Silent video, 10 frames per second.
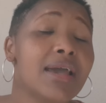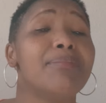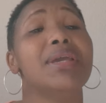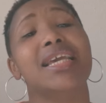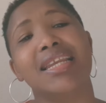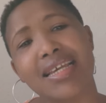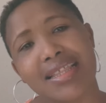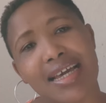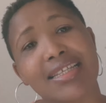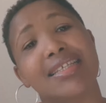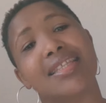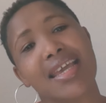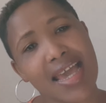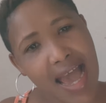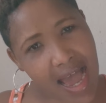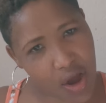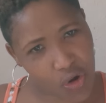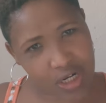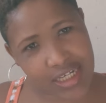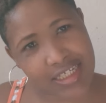meaning that they are
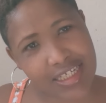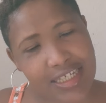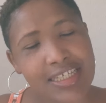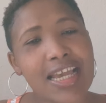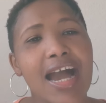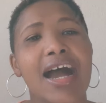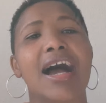already here,